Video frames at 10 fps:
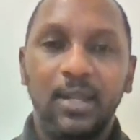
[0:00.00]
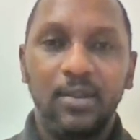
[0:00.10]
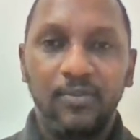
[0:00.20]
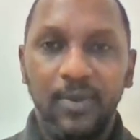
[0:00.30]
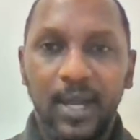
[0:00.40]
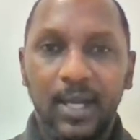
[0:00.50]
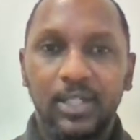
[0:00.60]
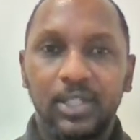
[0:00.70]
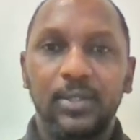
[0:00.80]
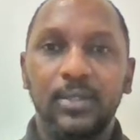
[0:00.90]
in any of we
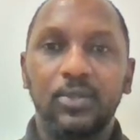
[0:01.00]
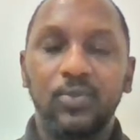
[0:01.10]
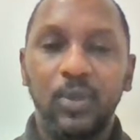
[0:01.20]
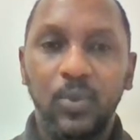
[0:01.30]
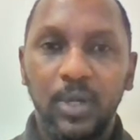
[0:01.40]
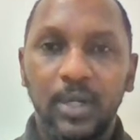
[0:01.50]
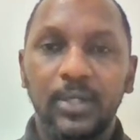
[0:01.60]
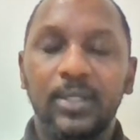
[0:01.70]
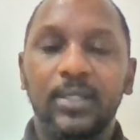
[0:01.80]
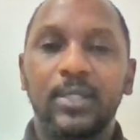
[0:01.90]
actions, we
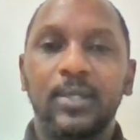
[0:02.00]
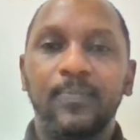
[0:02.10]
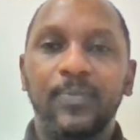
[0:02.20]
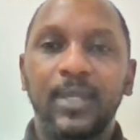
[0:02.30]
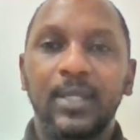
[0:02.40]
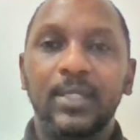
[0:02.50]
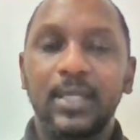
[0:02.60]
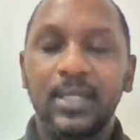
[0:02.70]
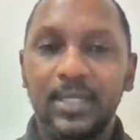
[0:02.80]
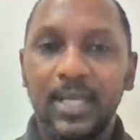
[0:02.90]
words,
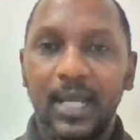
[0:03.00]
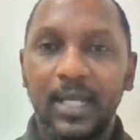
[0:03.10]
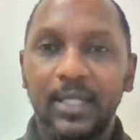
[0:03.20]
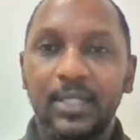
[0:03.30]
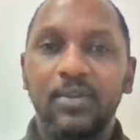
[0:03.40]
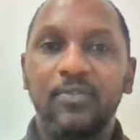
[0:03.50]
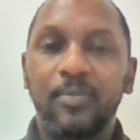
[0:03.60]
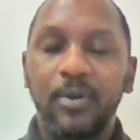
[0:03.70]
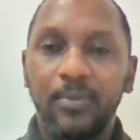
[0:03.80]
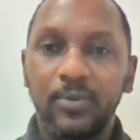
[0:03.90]
sincerity of
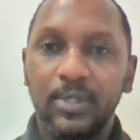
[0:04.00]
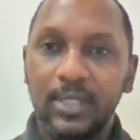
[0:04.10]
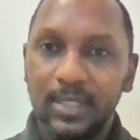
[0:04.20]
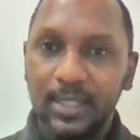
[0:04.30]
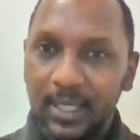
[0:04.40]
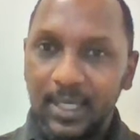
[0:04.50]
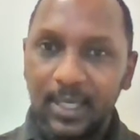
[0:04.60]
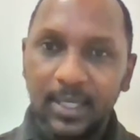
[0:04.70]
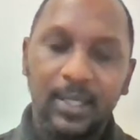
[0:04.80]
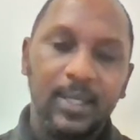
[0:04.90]
purpose is
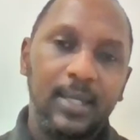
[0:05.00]
key.